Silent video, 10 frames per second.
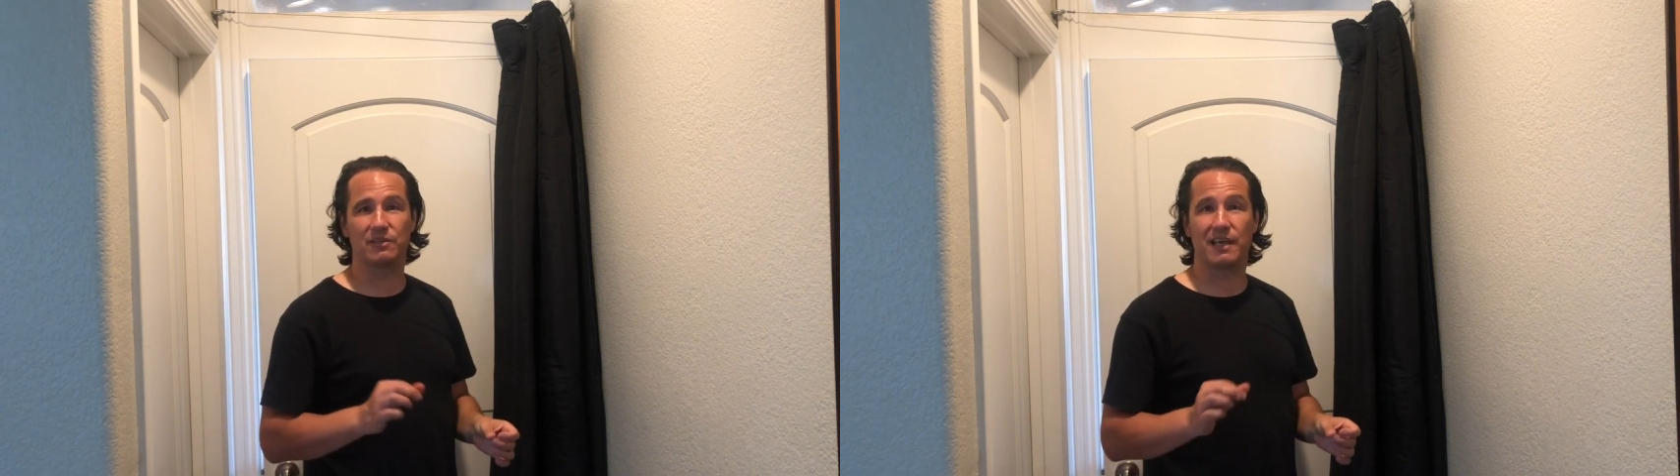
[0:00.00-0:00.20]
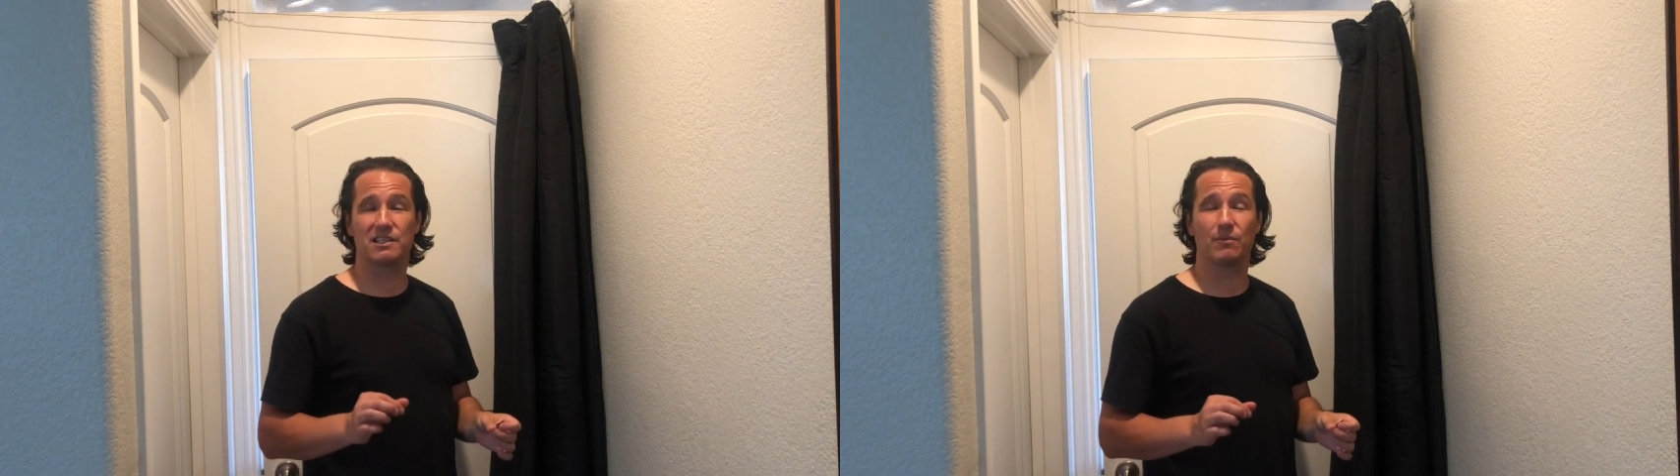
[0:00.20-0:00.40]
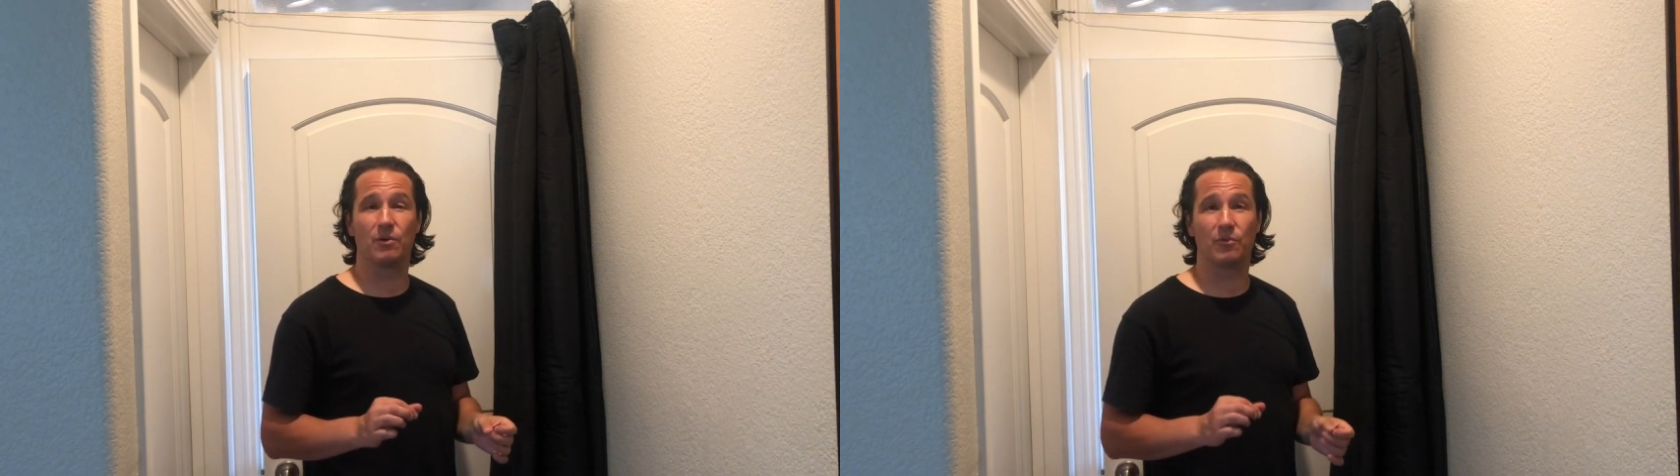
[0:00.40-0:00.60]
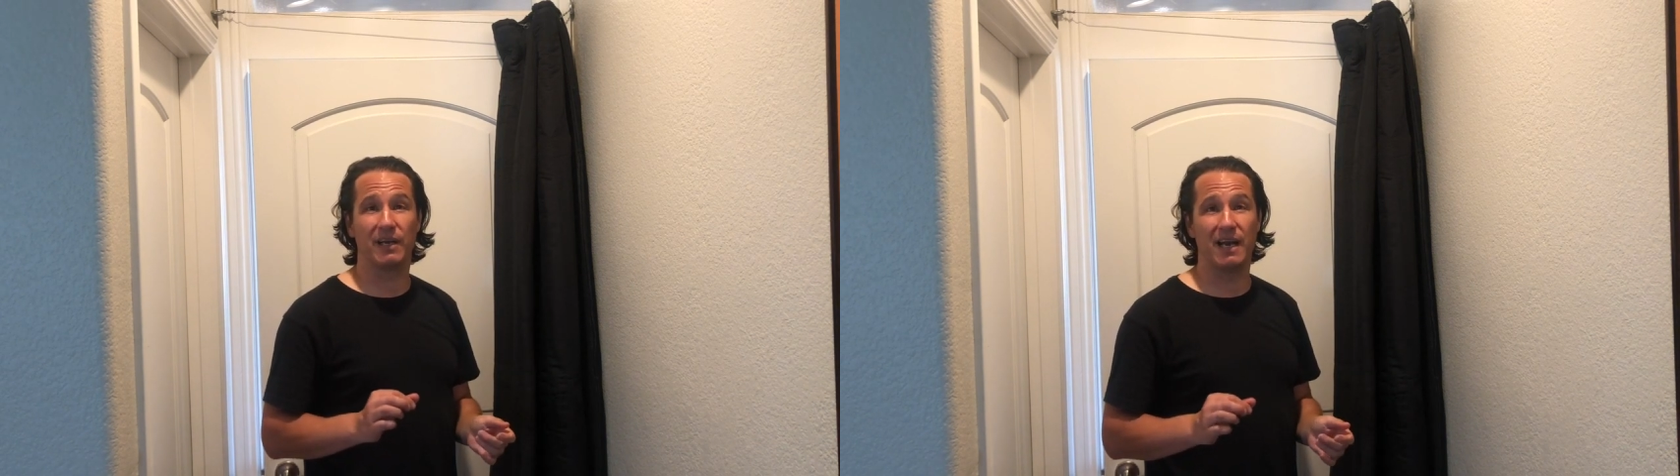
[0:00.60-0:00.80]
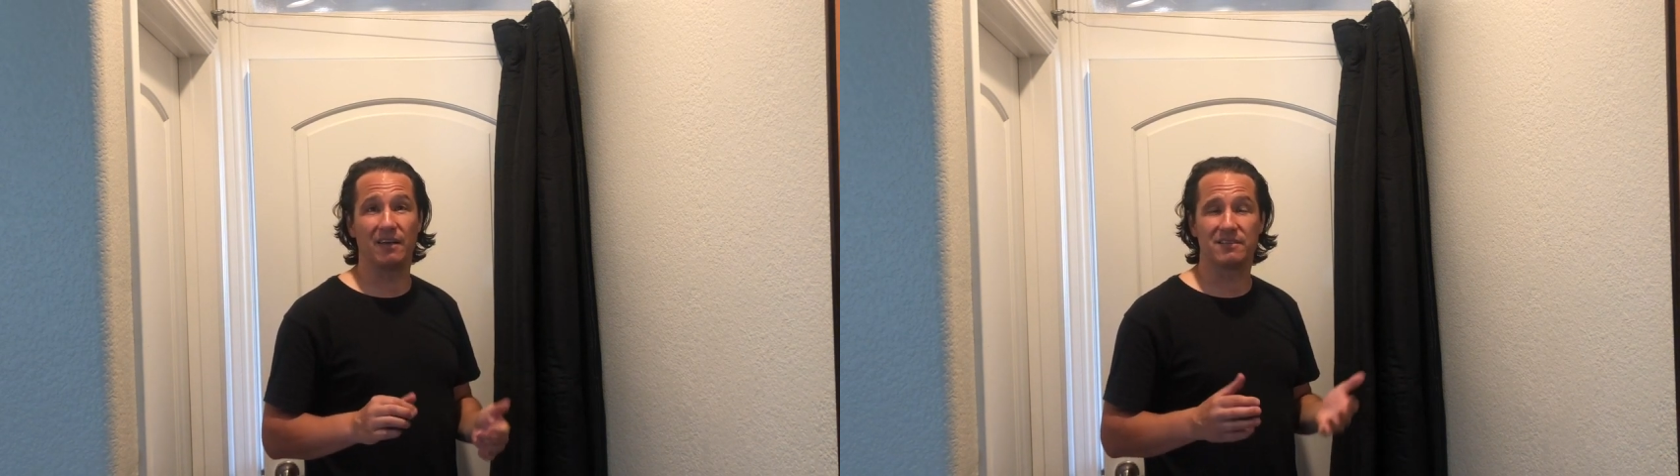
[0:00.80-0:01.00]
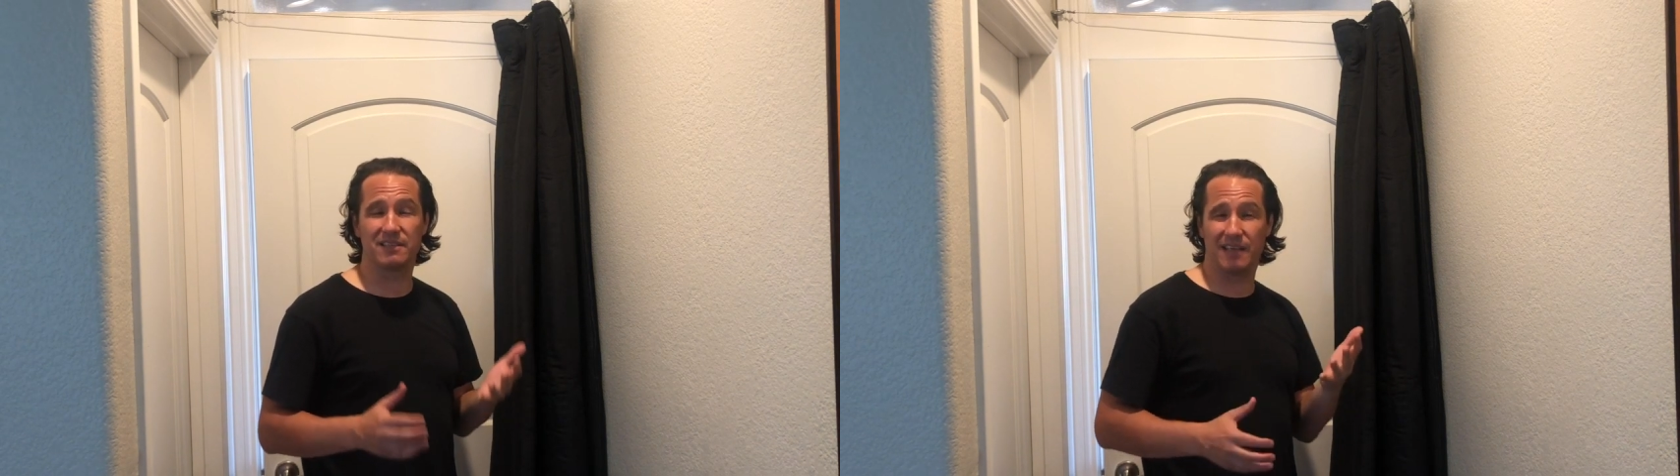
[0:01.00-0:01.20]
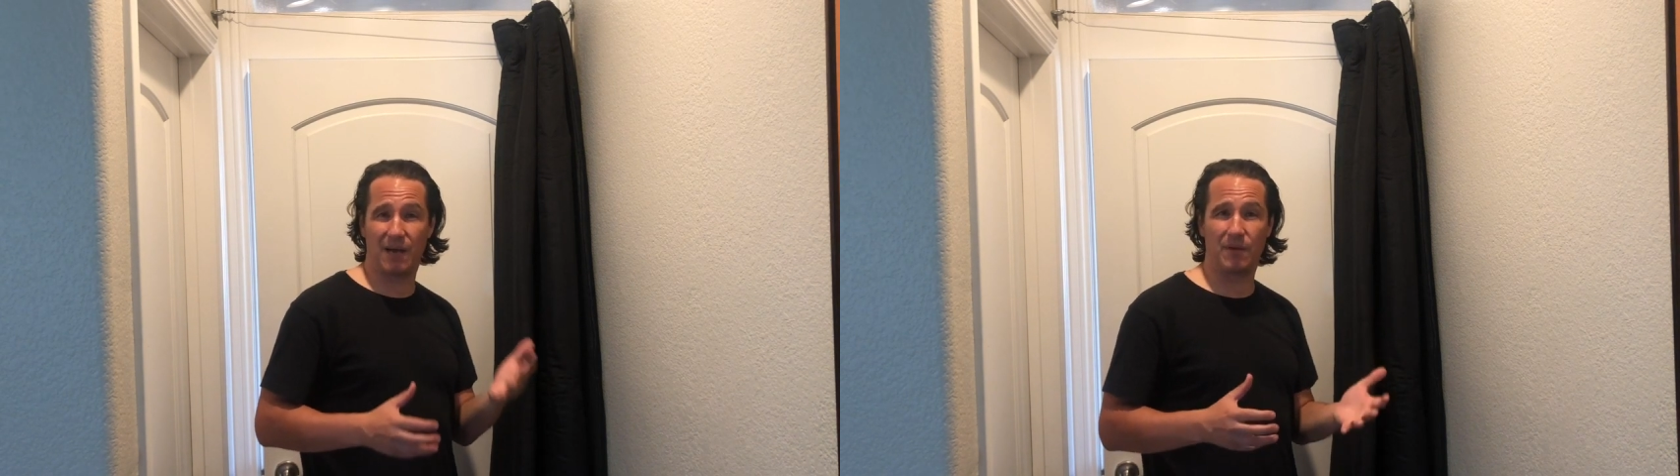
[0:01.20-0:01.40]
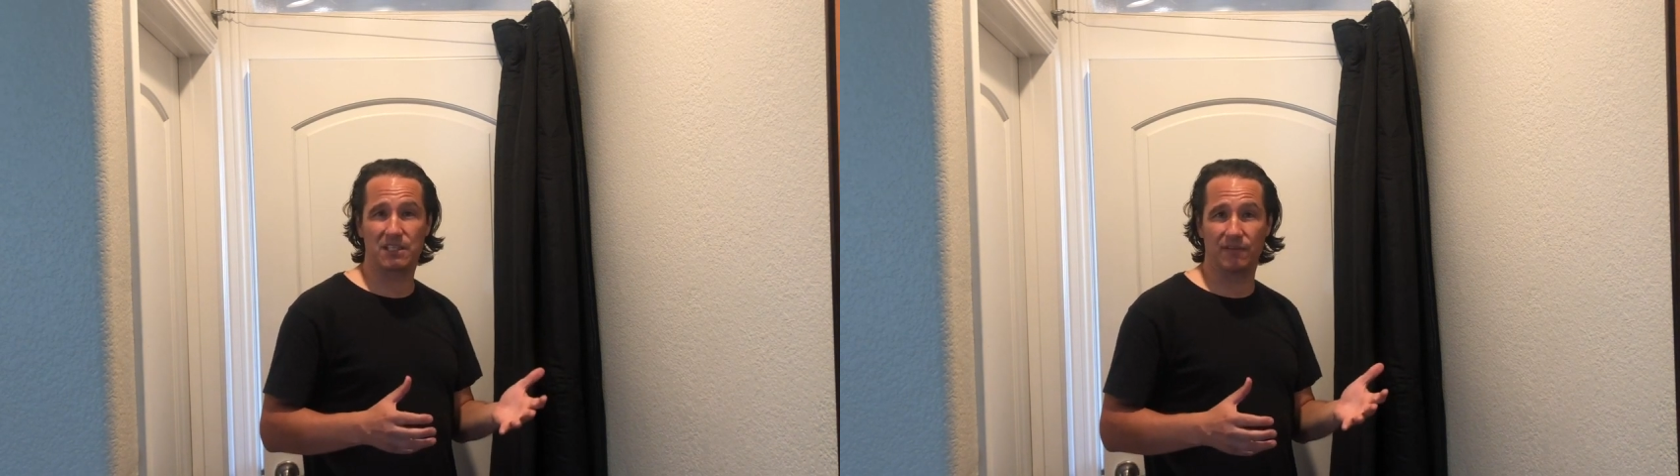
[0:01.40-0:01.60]
decibel readout and see how
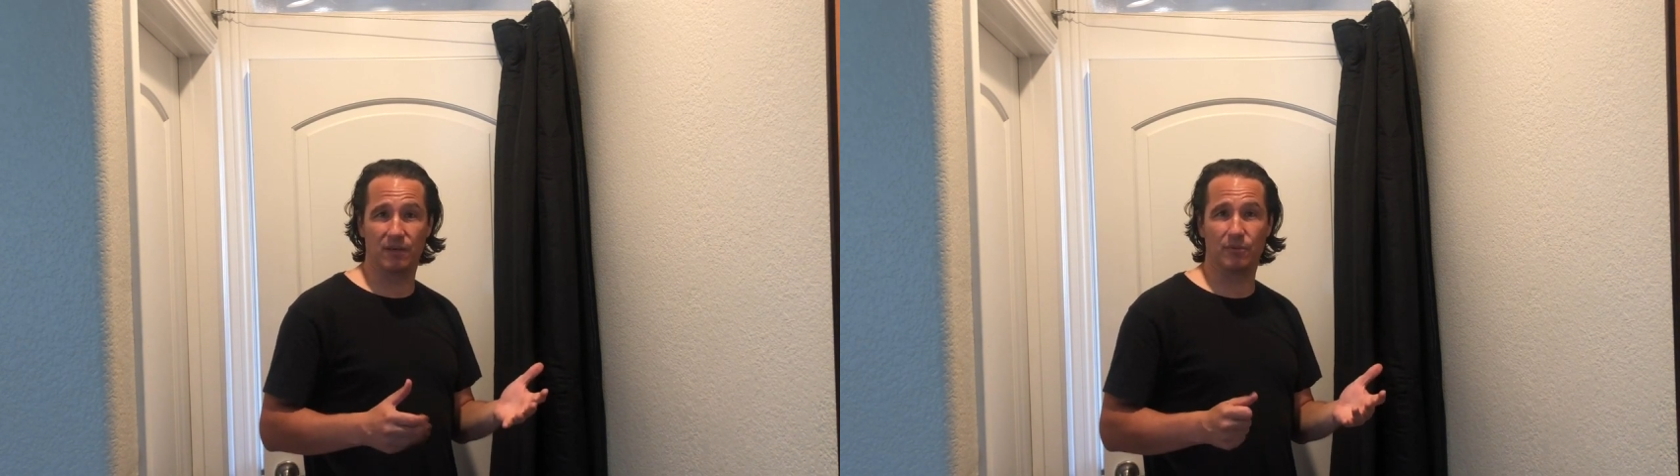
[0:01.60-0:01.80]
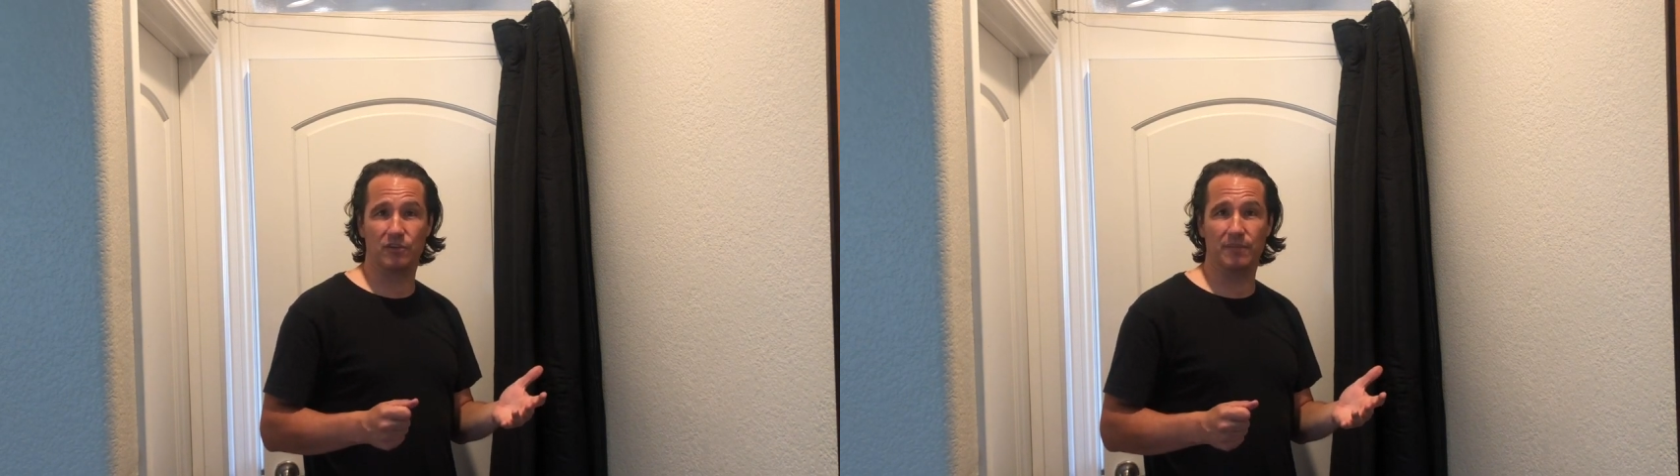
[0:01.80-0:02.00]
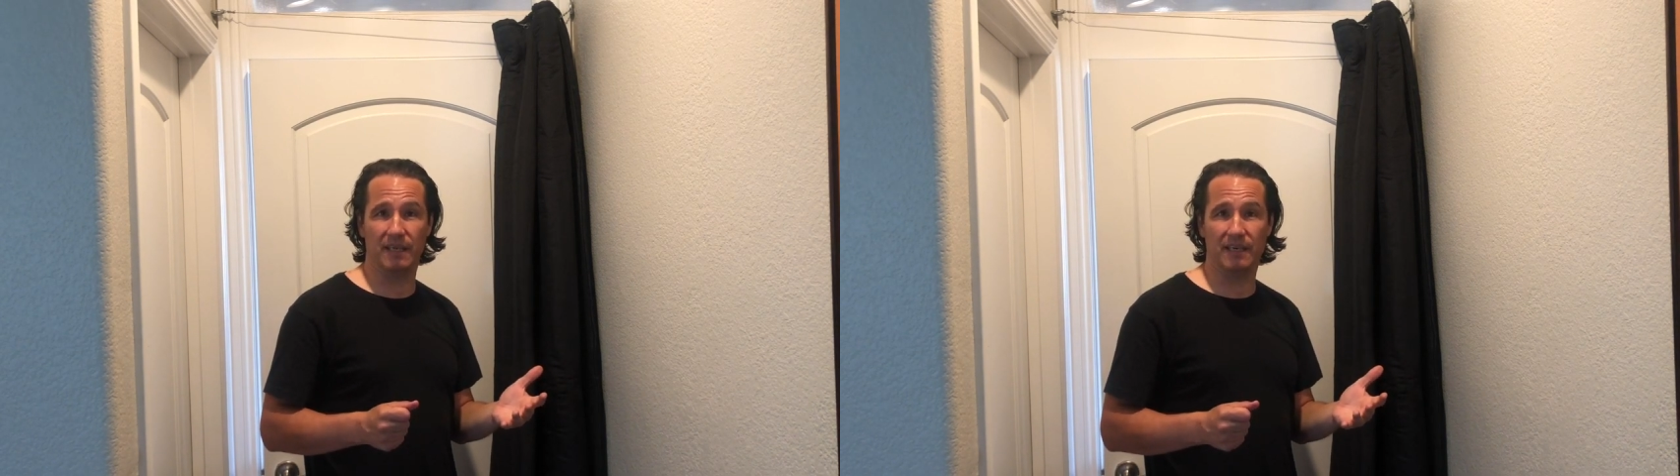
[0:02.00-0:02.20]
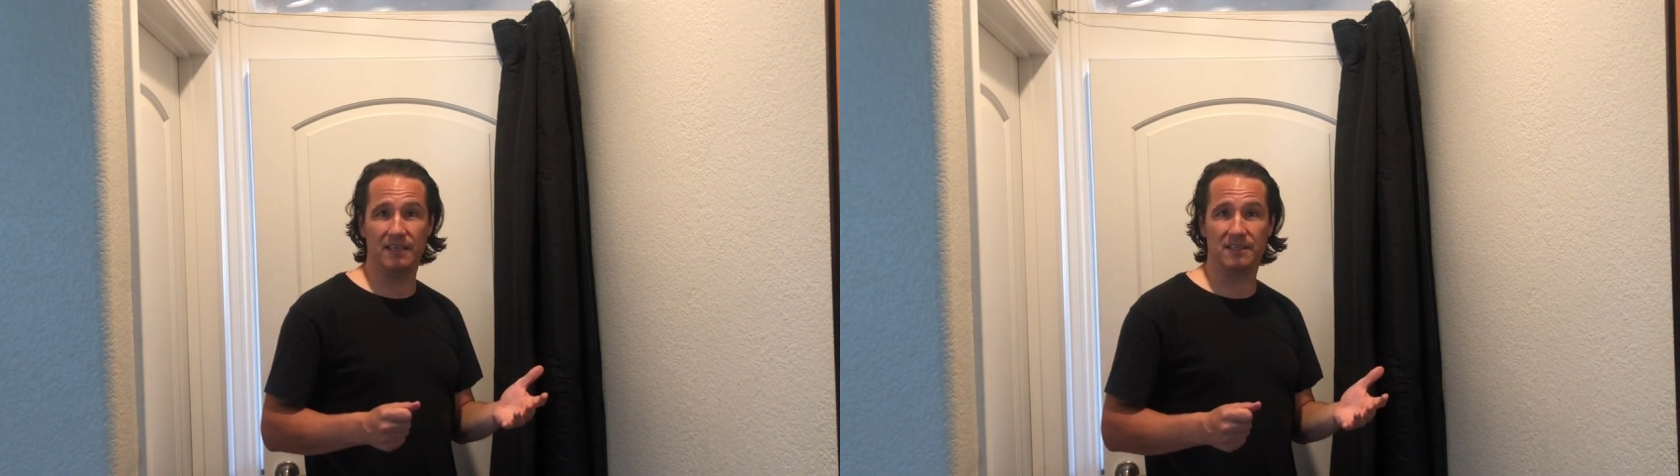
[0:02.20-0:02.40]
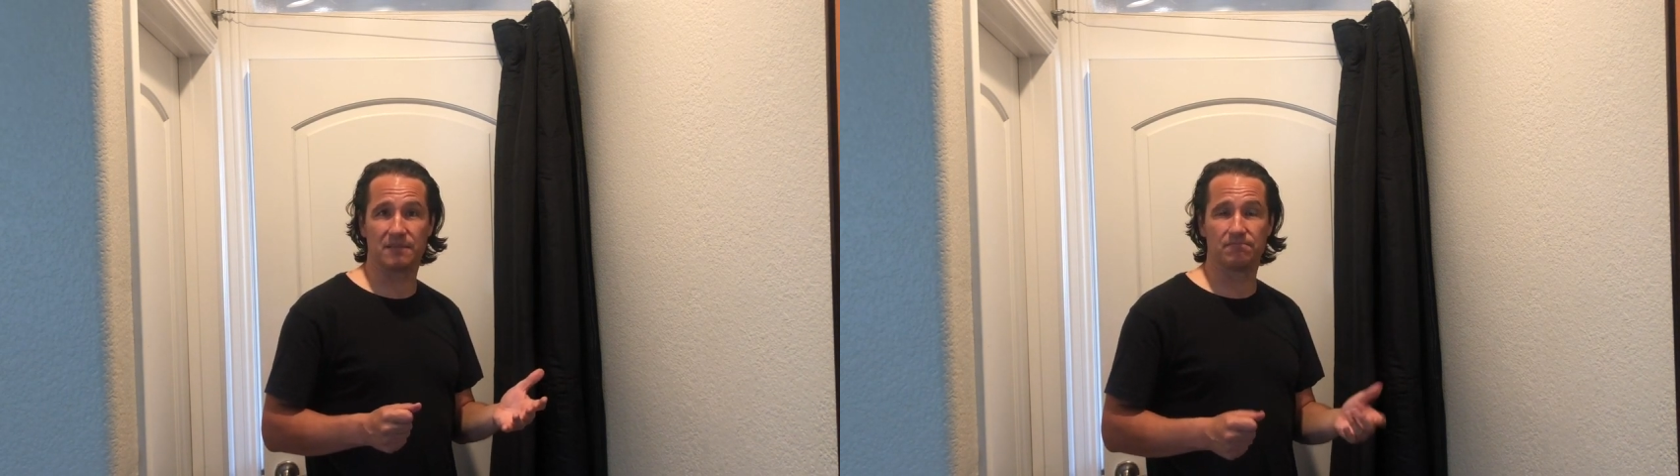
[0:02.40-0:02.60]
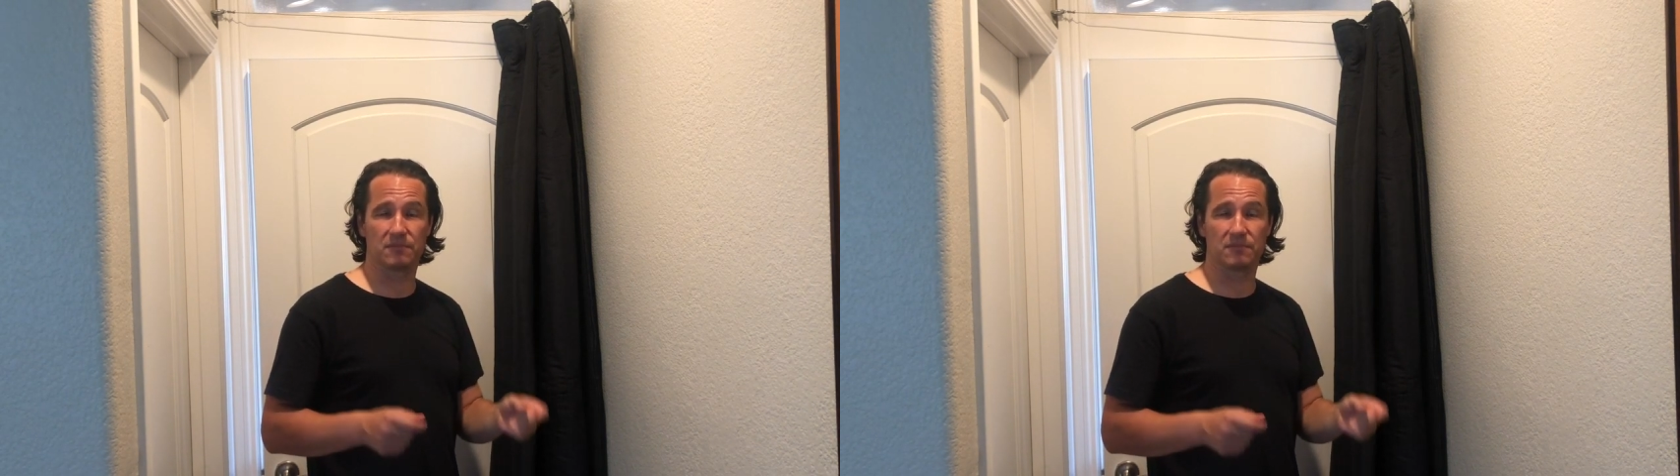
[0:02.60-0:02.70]
much of an improvement it is.